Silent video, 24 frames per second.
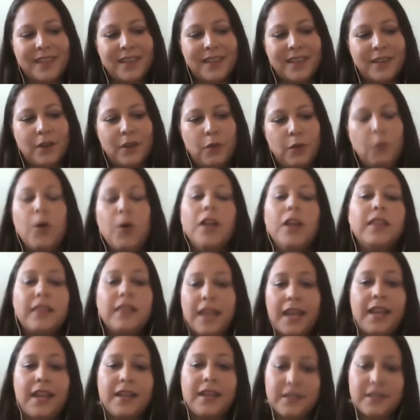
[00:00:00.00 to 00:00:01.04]
what
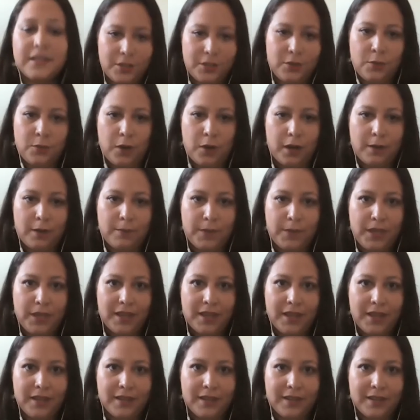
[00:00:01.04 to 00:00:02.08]
lane do you want to be
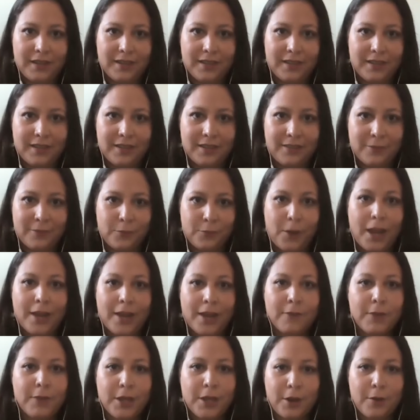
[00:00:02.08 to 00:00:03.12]
in? Right?
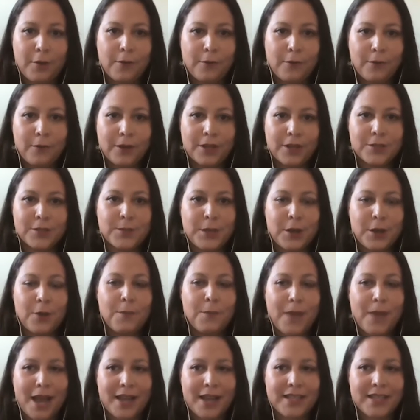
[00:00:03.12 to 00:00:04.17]
We go
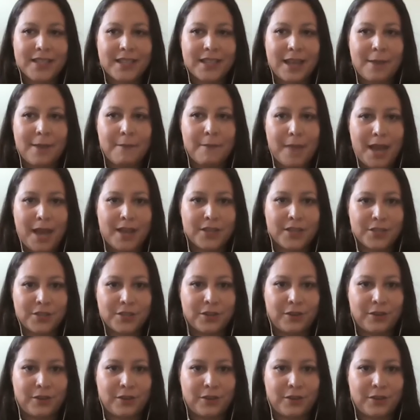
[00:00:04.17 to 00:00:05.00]
back to that master of